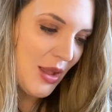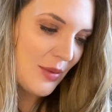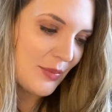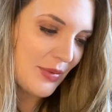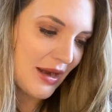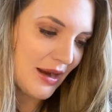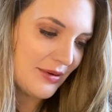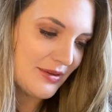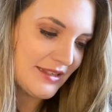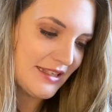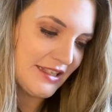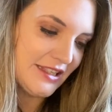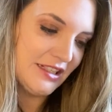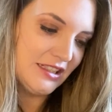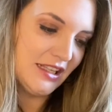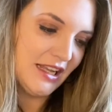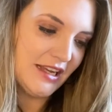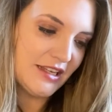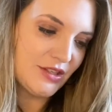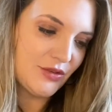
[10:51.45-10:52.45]
But I would say the
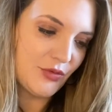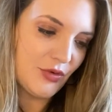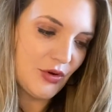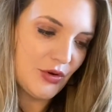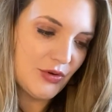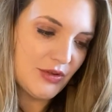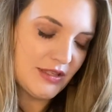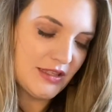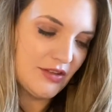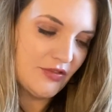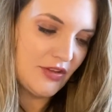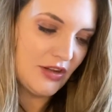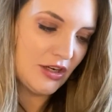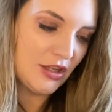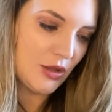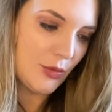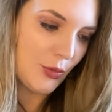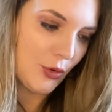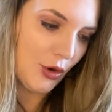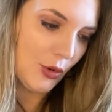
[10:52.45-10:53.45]
Glass Rose and the
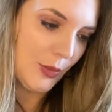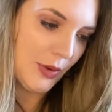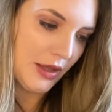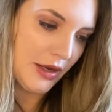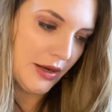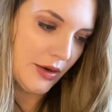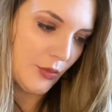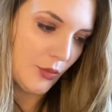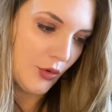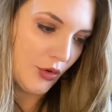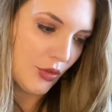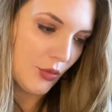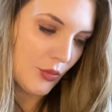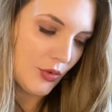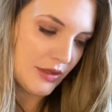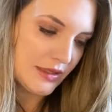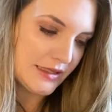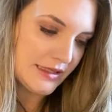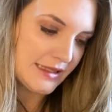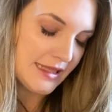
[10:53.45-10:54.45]
Vanilla Bourbon were the
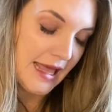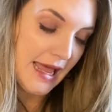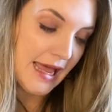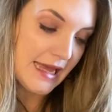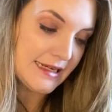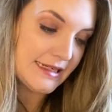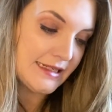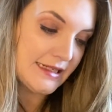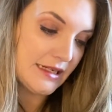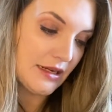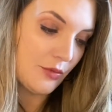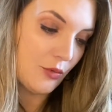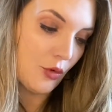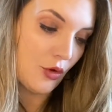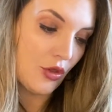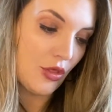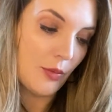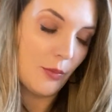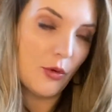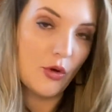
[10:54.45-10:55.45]
ones that
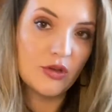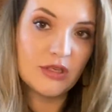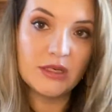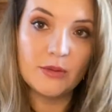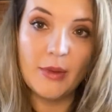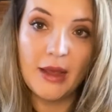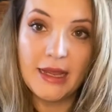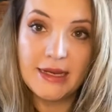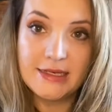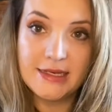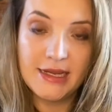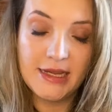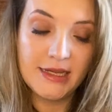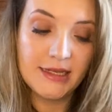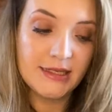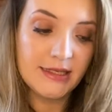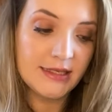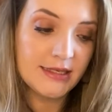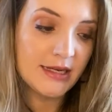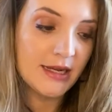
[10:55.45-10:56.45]
were the most my
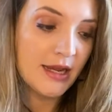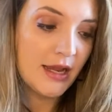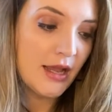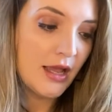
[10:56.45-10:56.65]
taste.